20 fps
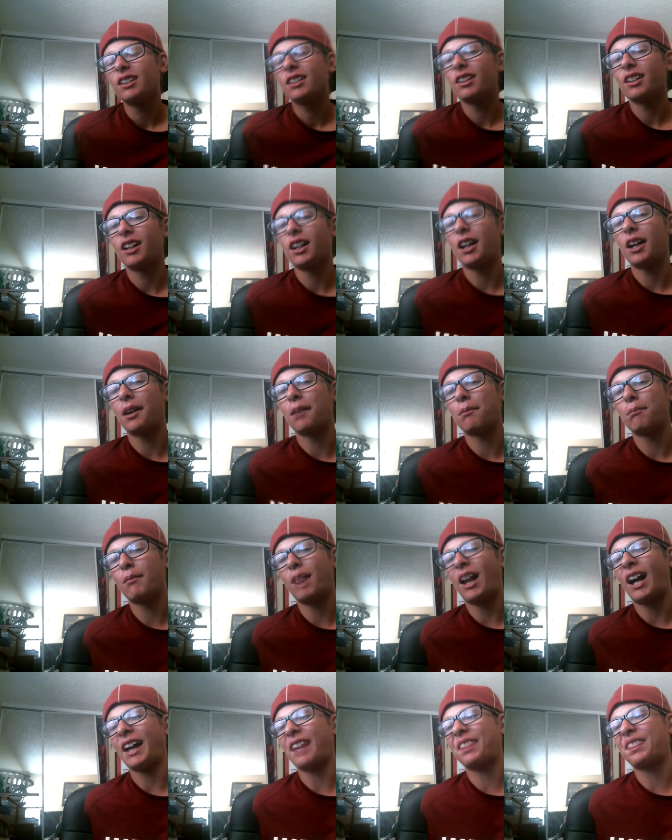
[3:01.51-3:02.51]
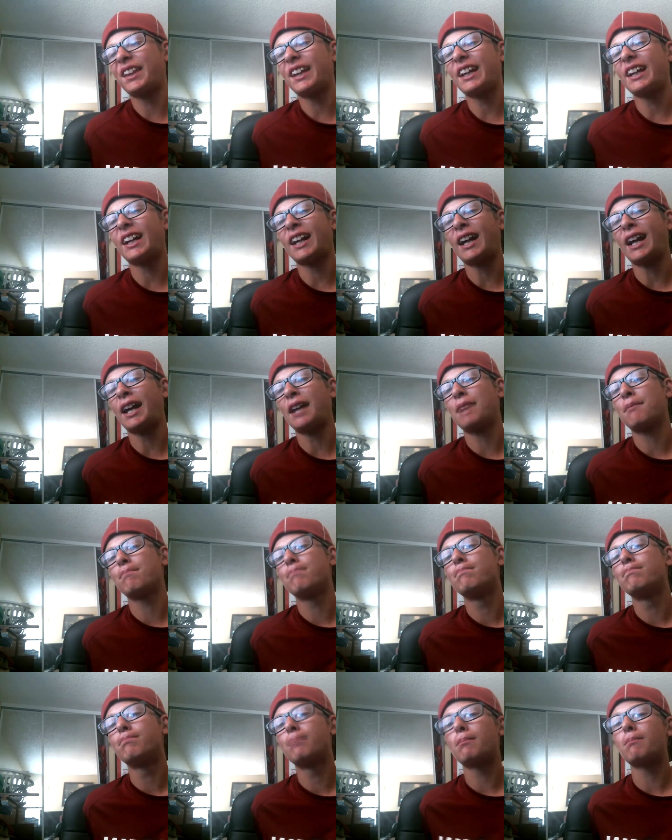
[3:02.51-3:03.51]
Um, I think I
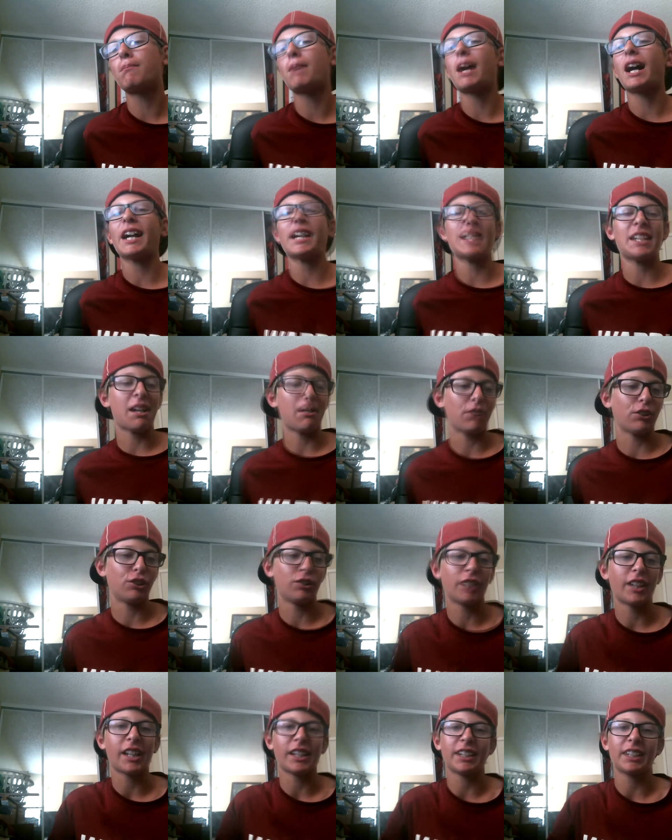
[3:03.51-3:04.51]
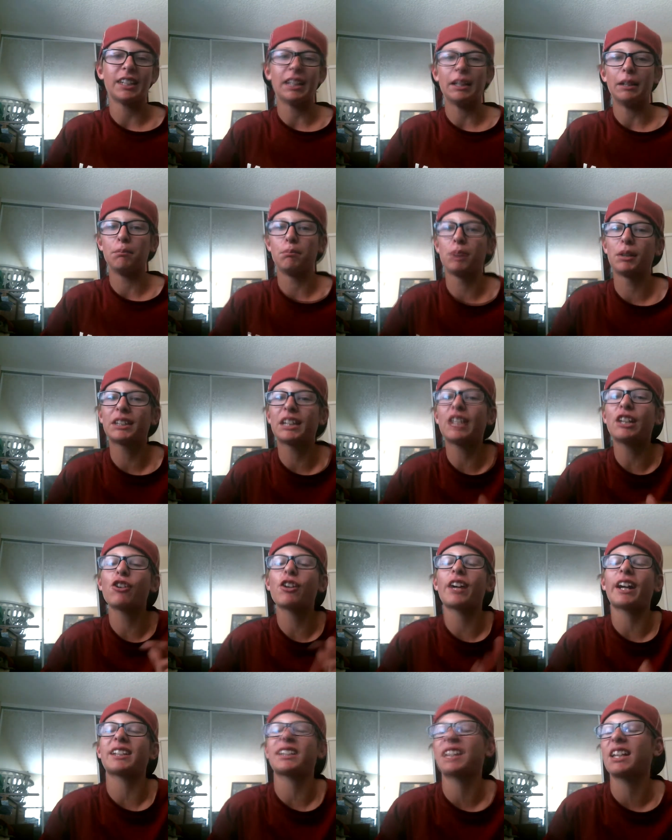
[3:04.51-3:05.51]
might never do that again. But thank you
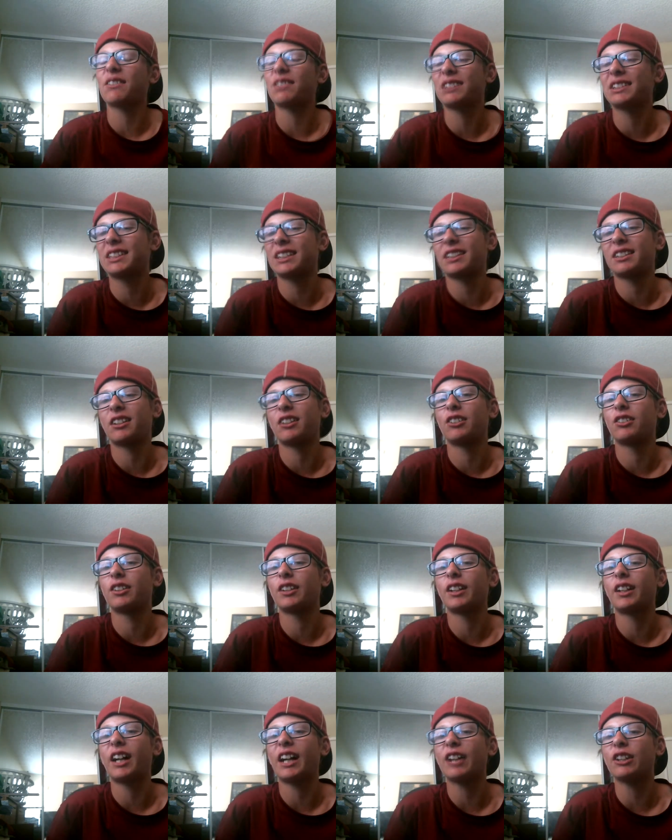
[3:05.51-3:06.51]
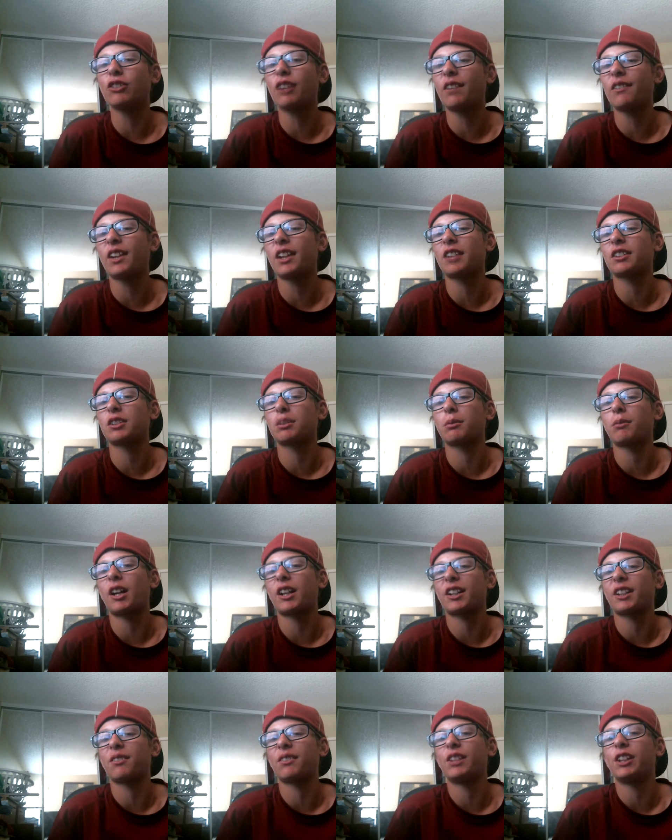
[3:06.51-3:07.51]
guys again for 600. I do have another
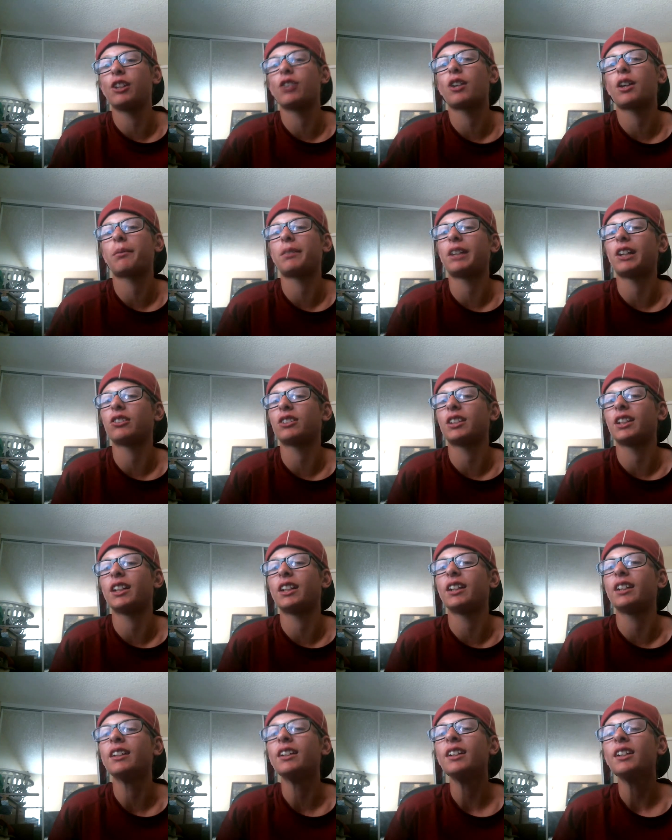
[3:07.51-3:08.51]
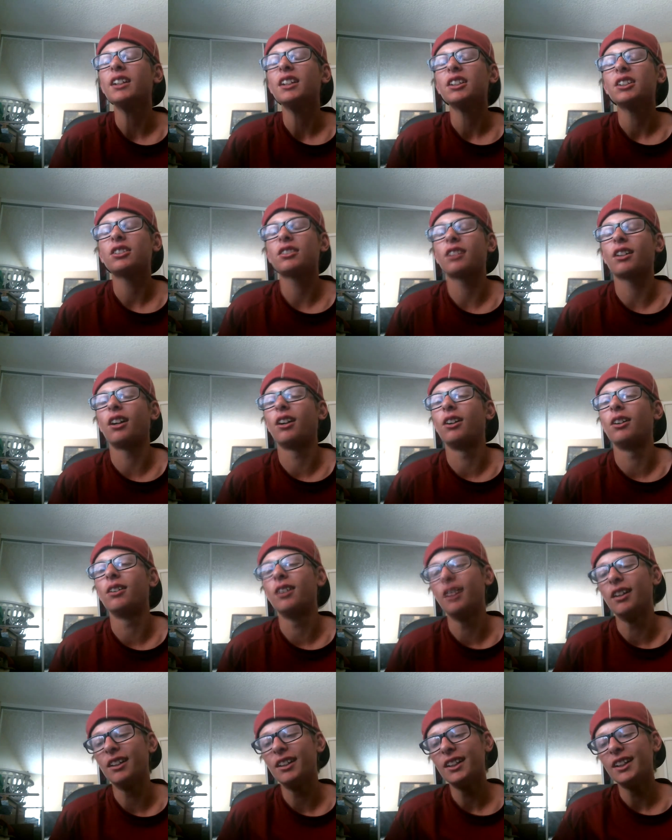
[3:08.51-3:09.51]
Subnautica video coming out today. So,
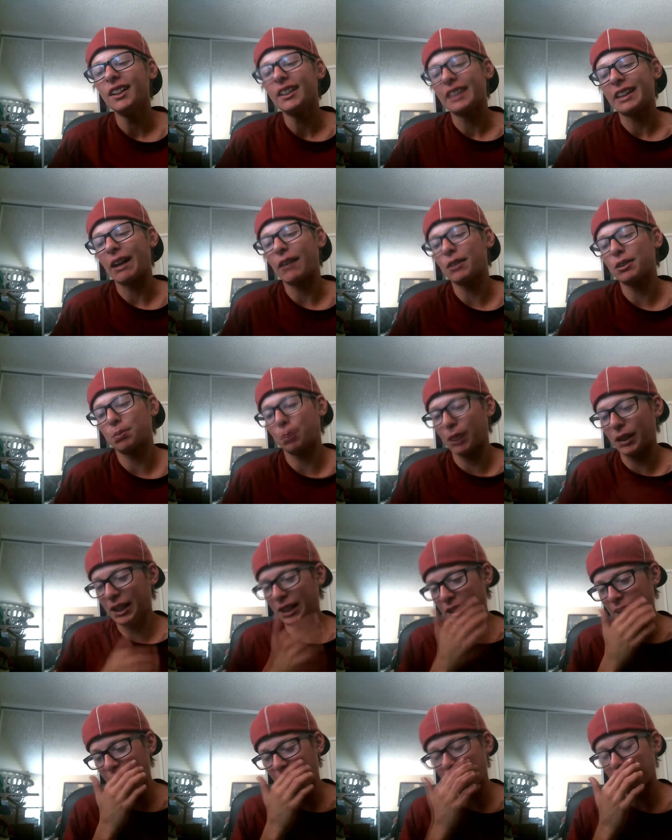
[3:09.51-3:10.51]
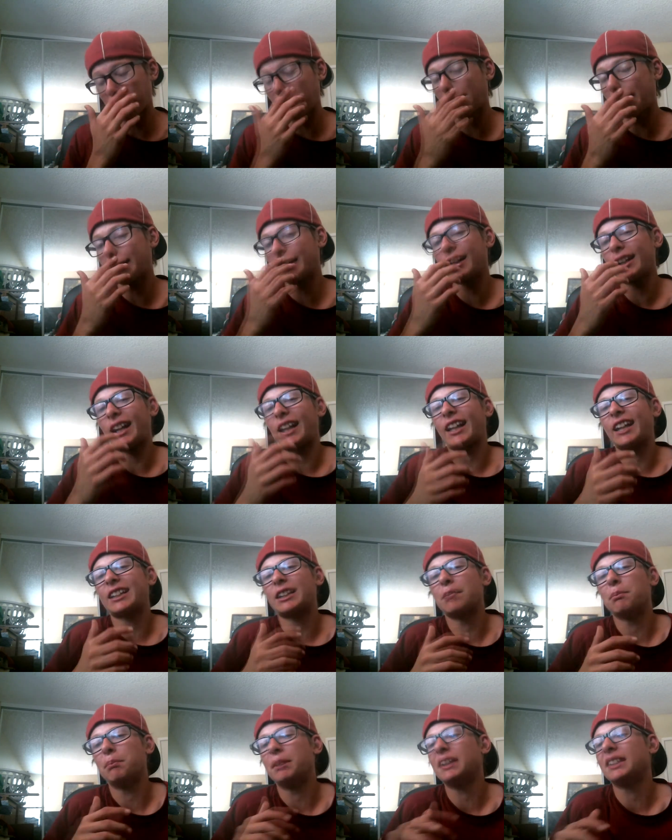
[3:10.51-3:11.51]
that was pretty, that was pretty good. I like
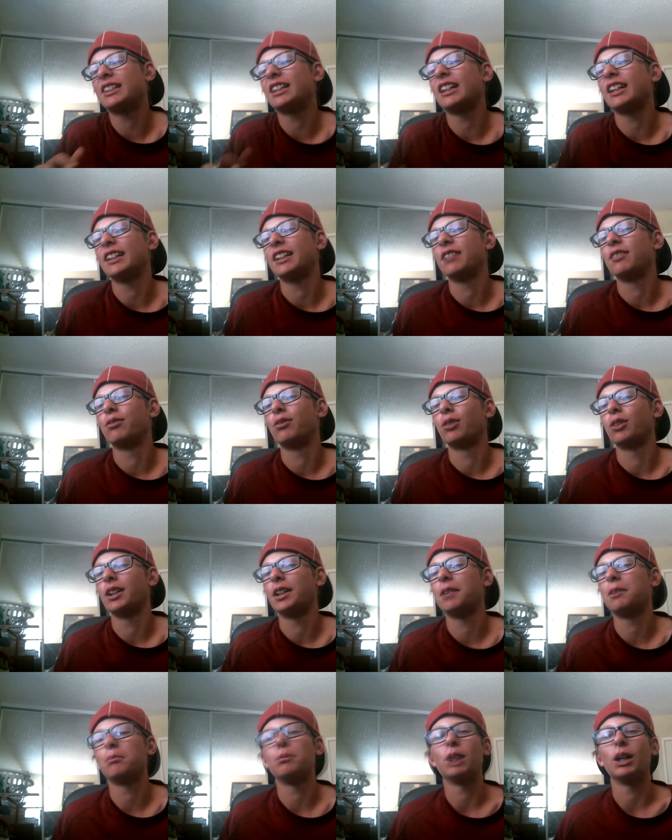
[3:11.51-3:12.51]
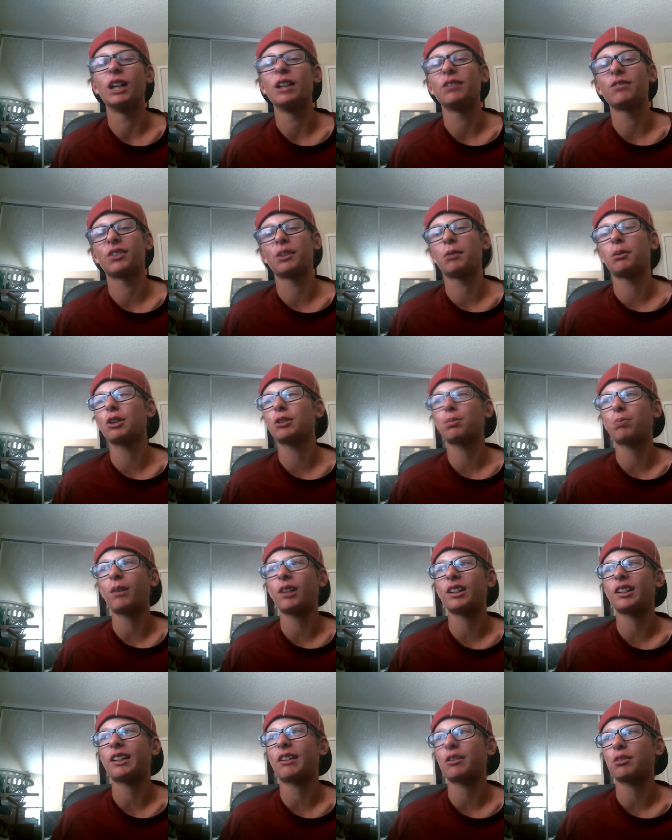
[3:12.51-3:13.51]
the beat that I did for it. But, for the most
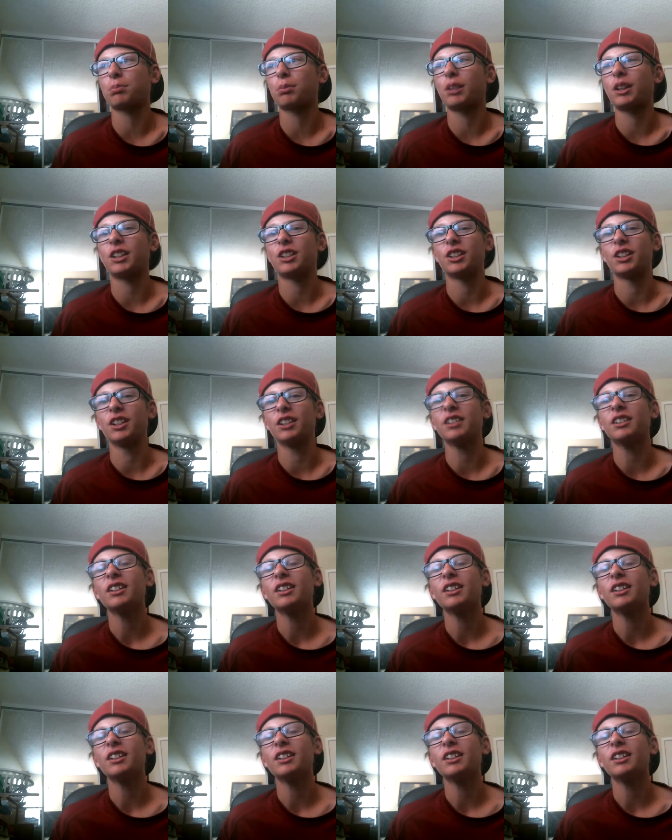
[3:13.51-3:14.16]
part, that was pretty shit.